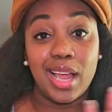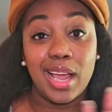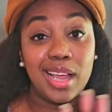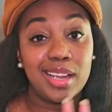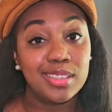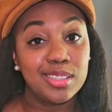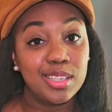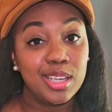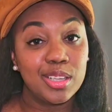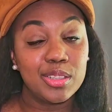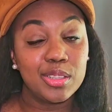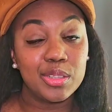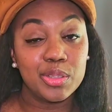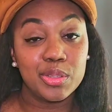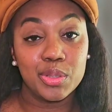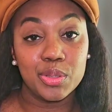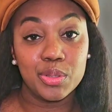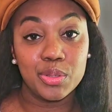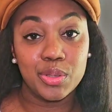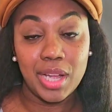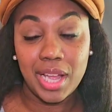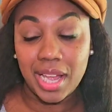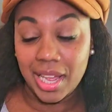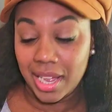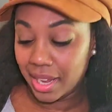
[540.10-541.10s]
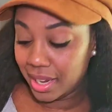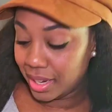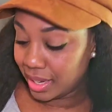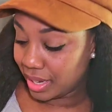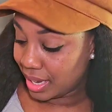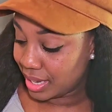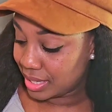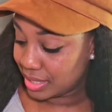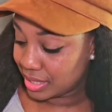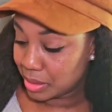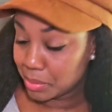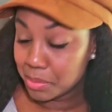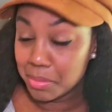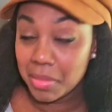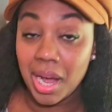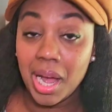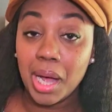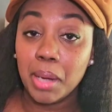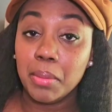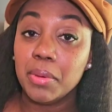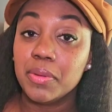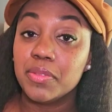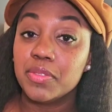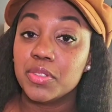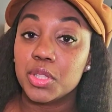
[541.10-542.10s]
Now, another little hack, as a
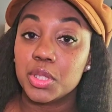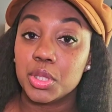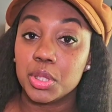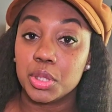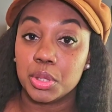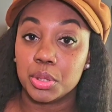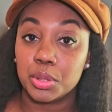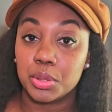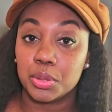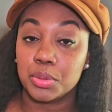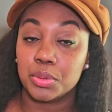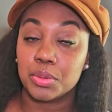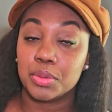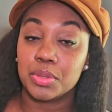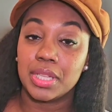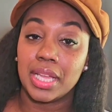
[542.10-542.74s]
mom of 2,